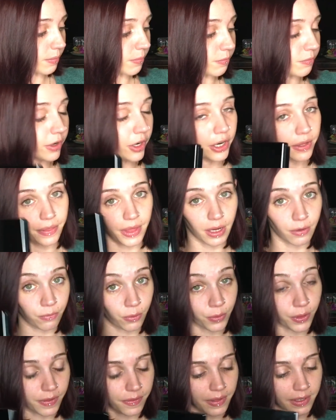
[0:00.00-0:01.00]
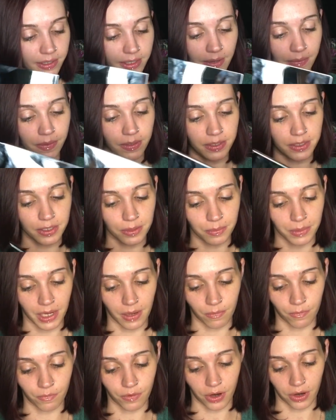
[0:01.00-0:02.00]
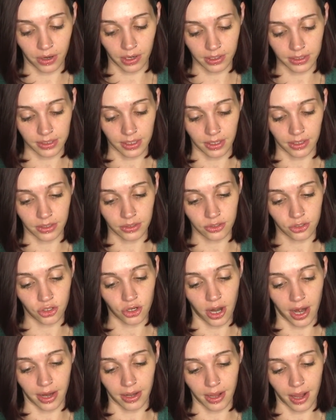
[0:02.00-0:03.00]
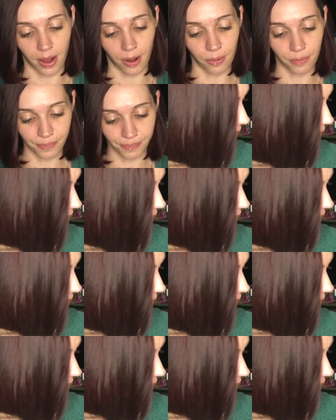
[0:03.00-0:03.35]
am very thankful that they sent this to me. I'm very excited to try it out.